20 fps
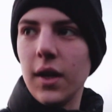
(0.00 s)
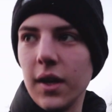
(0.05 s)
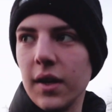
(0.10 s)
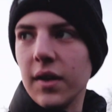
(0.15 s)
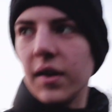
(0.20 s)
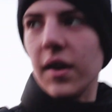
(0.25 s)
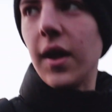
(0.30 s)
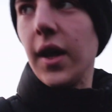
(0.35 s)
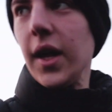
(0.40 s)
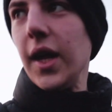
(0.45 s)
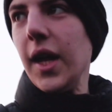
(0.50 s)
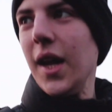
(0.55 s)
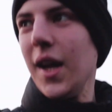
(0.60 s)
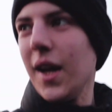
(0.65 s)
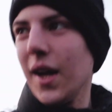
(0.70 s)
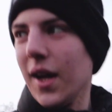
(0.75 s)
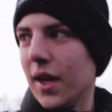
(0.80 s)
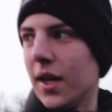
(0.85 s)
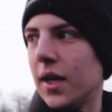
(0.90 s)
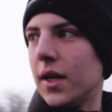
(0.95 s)
And uh,
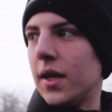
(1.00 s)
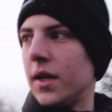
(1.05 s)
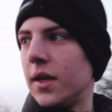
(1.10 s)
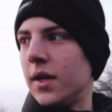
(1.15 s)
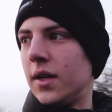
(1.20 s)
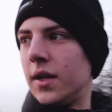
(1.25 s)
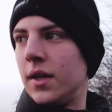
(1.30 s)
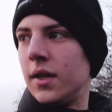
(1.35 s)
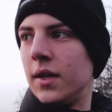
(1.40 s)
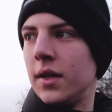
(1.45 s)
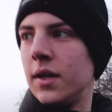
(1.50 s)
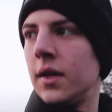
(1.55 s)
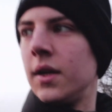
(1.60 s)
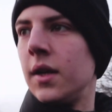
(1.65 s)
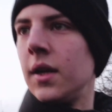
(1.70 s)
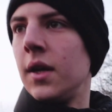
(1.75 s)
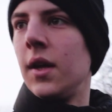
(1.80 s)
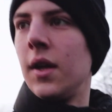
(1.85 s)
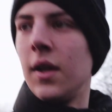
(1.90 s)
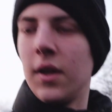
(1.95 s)
yeah,
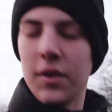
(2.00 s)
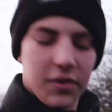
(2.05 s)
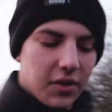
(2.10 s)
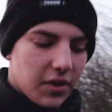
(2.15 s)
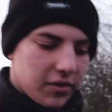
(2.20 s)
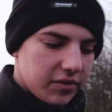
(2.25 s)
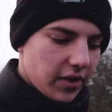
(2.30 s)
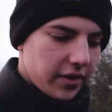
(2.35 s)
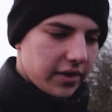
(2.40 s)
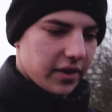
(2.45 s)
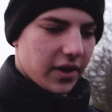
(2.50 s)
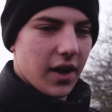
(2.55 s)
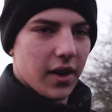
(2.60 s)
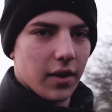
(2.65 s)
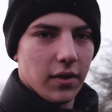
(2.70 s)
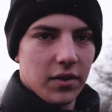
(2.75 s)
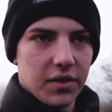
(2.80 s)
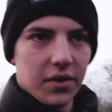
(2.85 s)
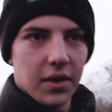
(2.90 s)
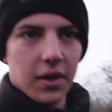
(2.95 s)
so if nothing
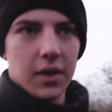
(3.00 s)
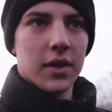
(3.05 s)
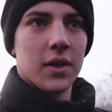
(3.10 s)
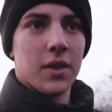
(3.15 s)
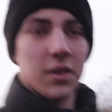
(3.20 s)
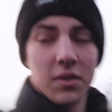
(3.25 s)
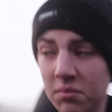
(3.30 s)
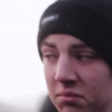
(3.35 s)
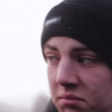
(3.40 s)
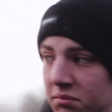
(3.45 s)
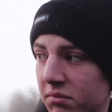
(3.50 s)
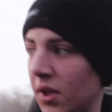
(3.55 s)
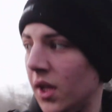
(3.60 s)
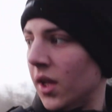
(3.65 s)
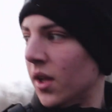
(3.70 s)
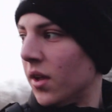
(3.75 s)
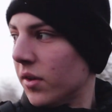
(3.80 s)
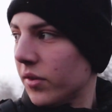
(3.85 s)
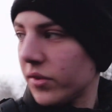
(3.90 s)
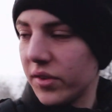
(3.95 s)
else,
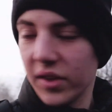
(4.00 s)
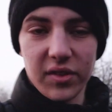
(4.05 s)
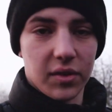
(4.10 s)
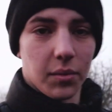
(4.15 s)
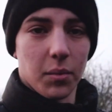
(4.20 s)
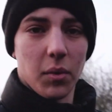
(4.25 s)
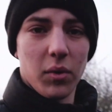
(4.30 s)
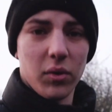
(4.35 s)
seen some